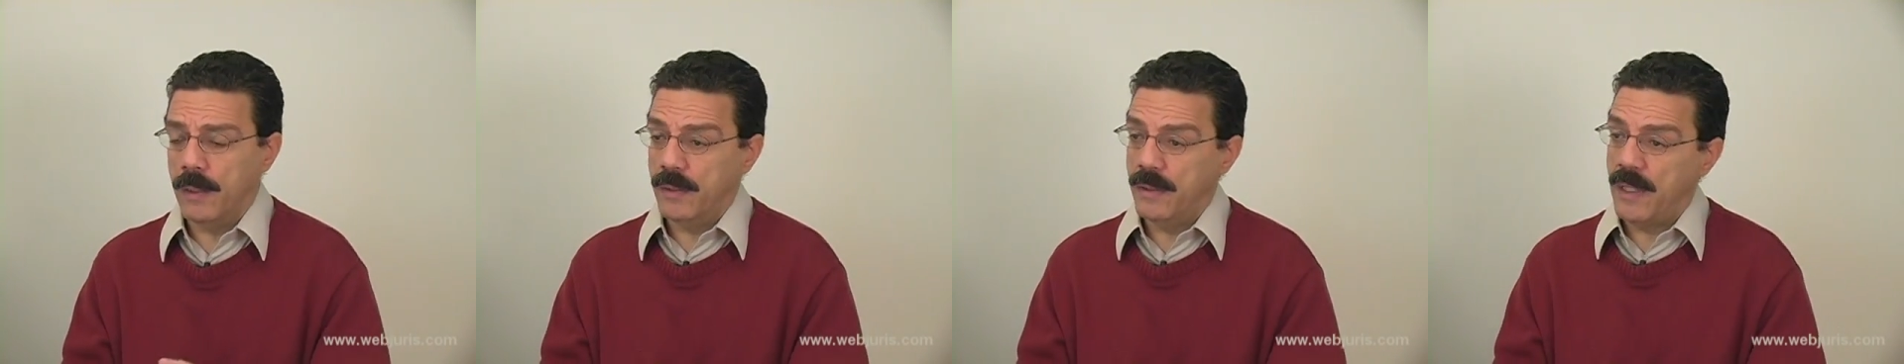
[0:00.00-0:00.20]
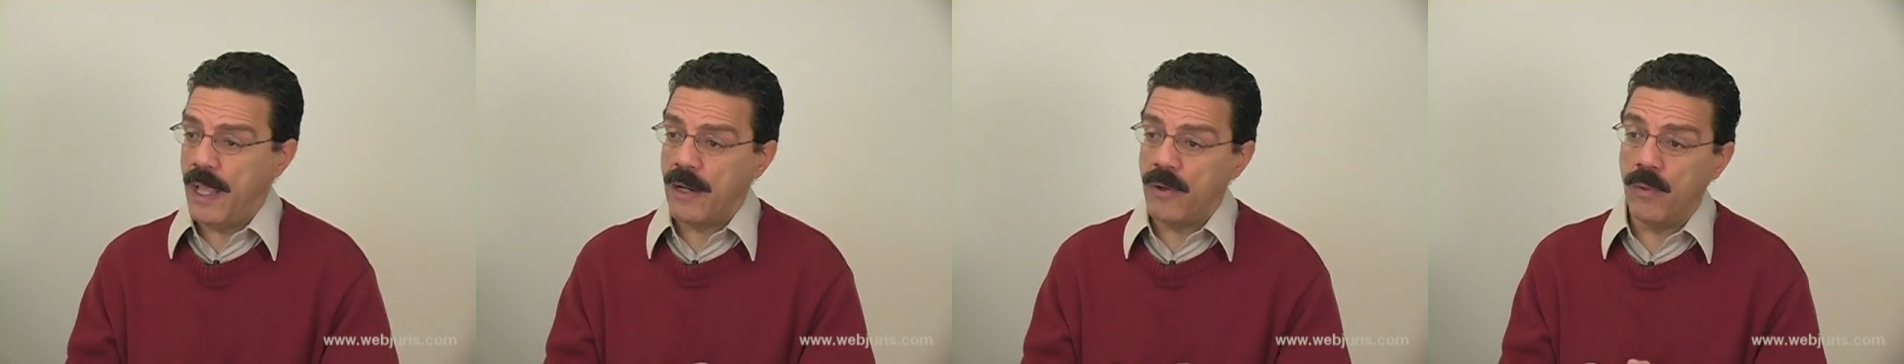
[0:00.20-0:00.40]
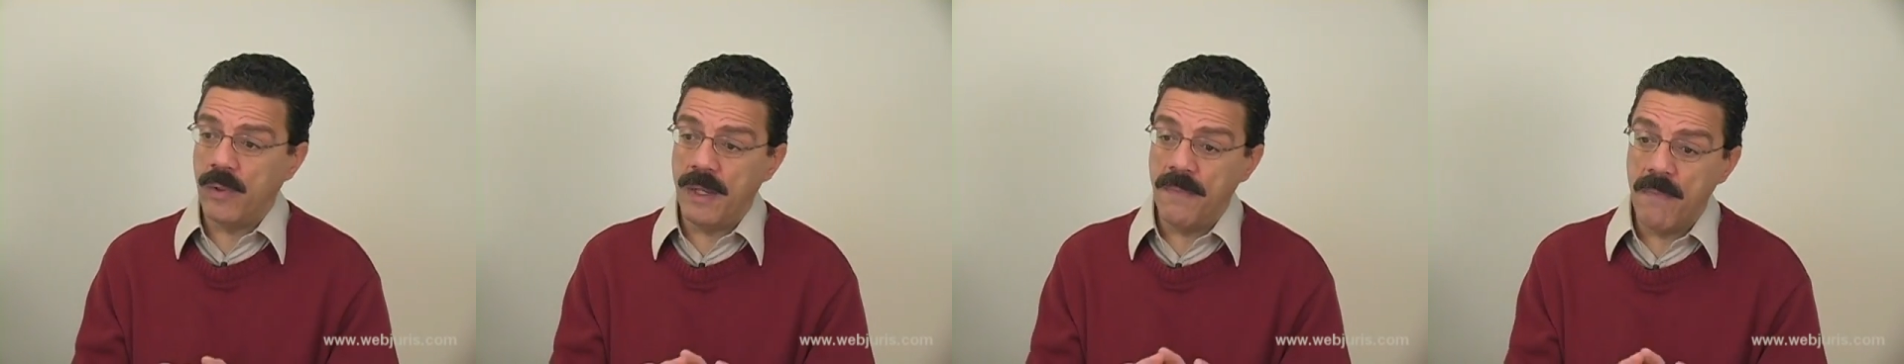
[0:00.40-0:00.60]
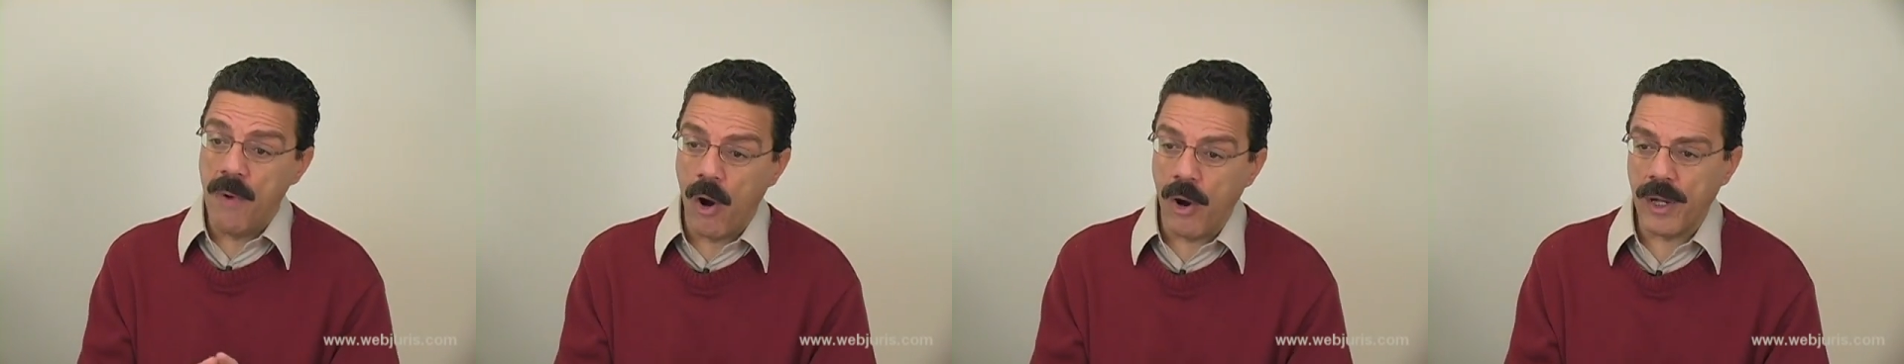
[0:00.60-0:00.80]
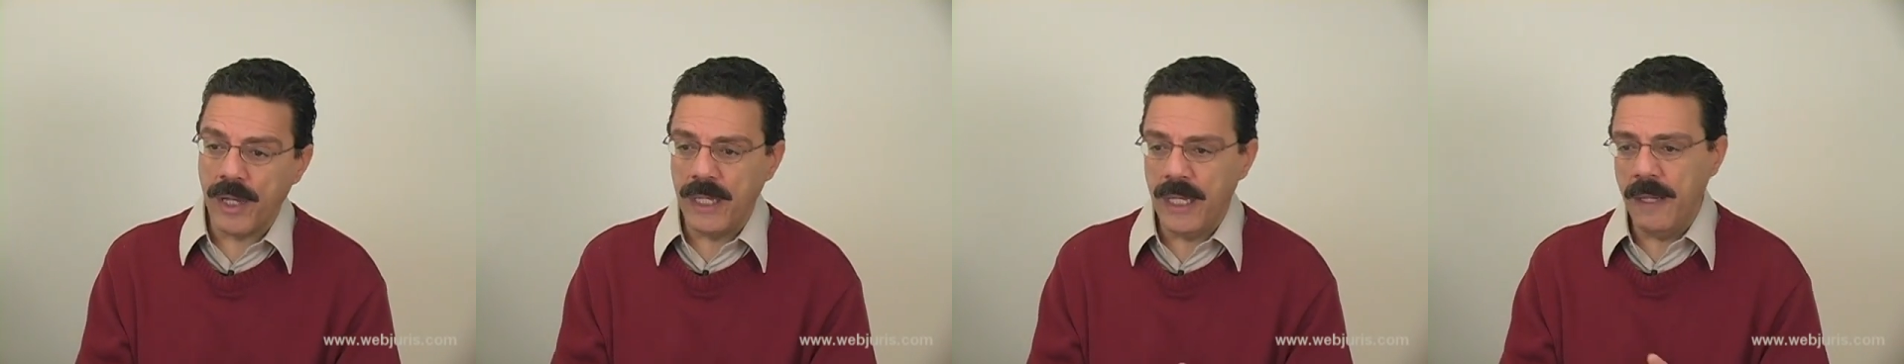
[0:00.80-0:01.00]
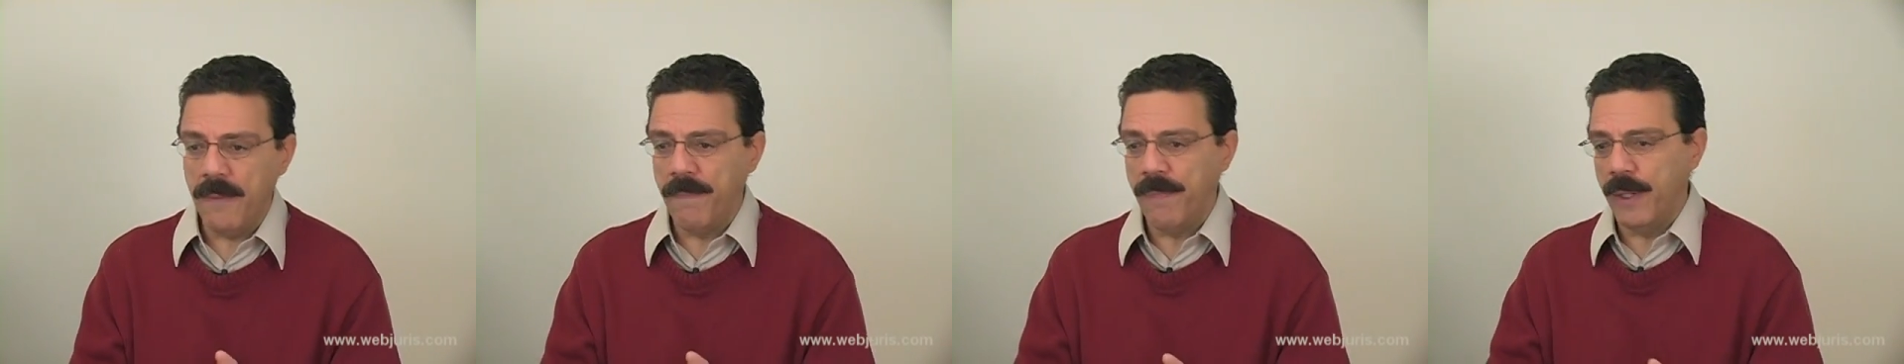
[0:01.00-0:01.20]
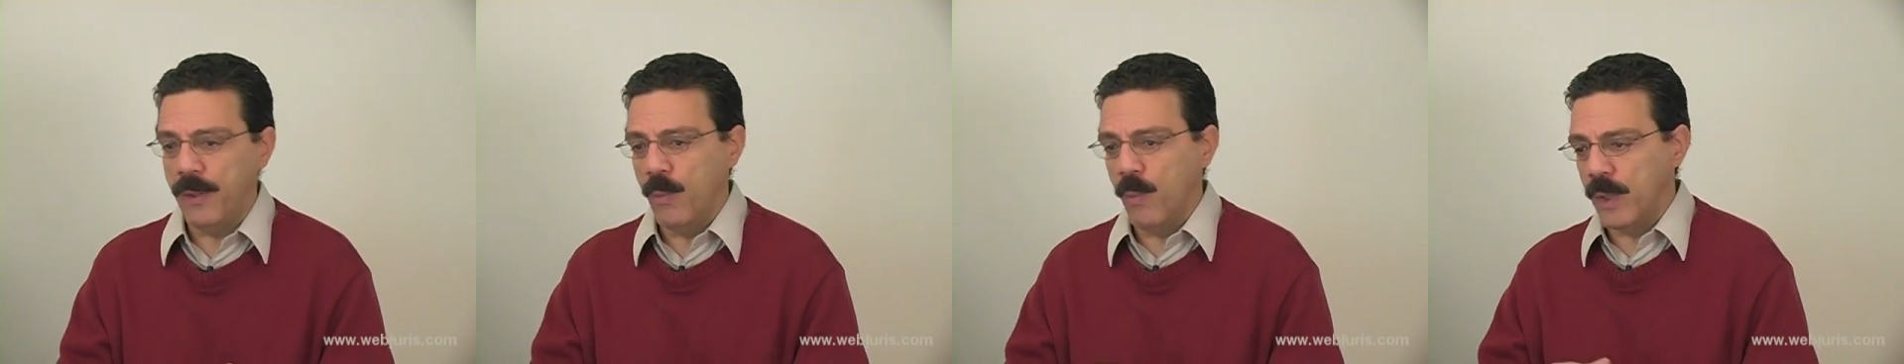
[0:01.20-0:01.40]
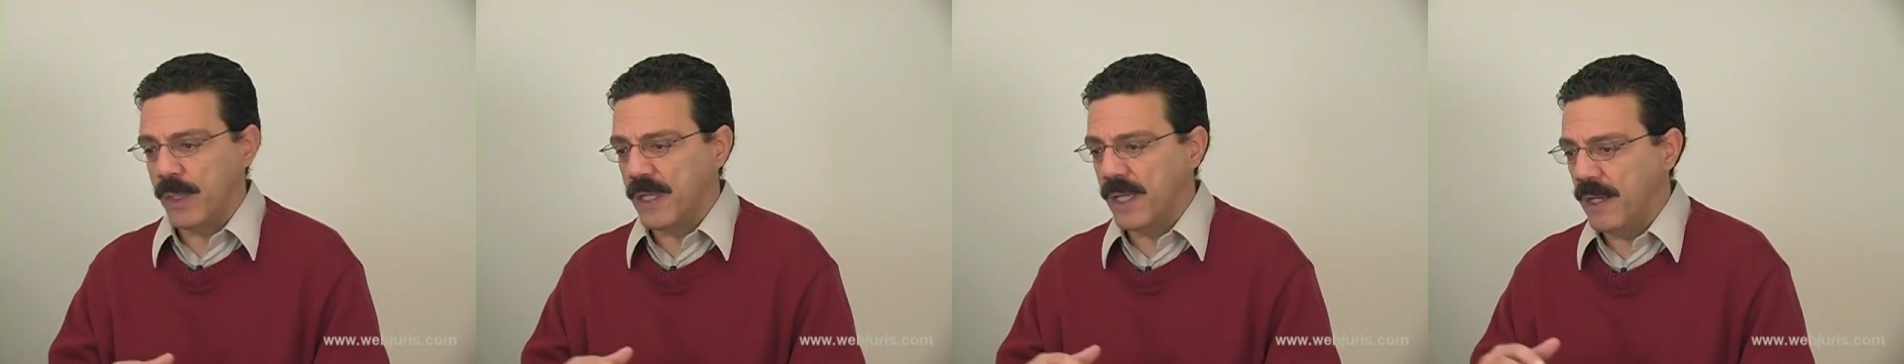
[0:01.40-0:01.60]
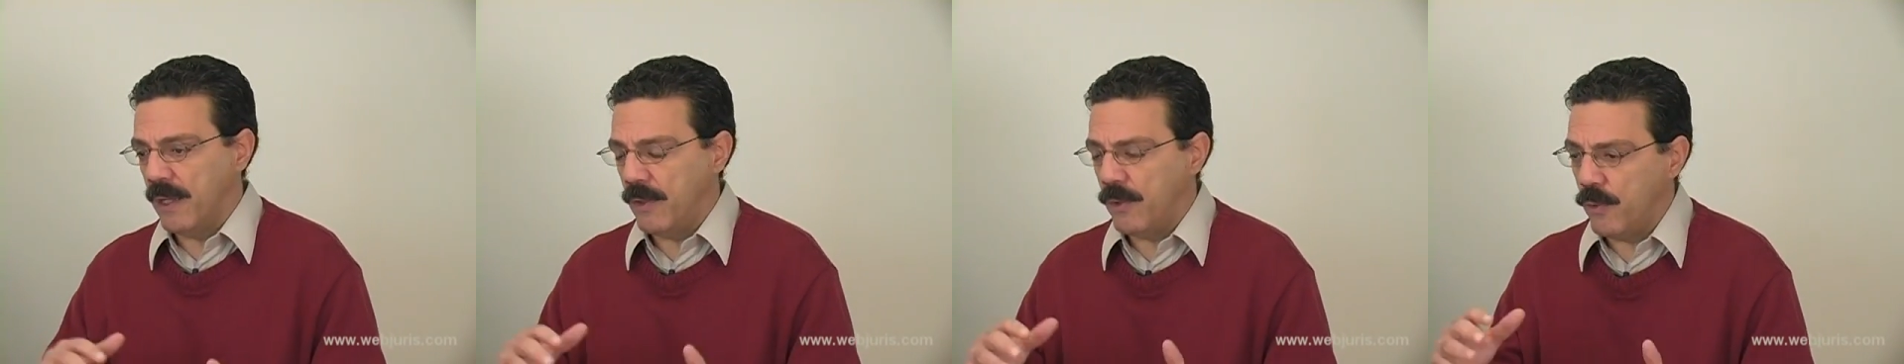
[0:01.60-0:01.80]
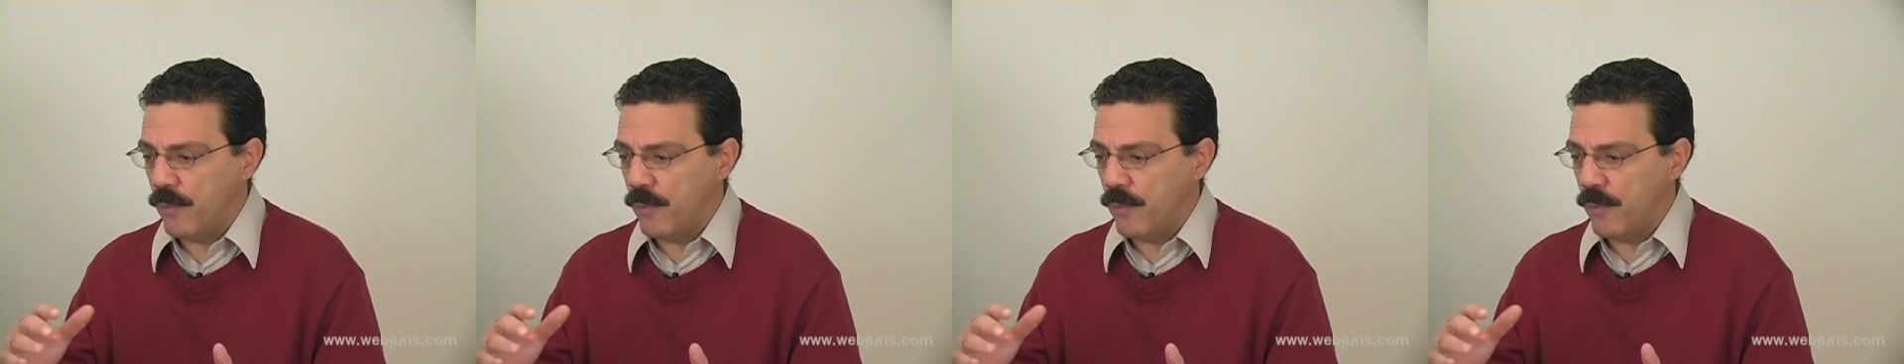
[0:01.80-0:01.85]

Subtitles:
not only marketing, but what can it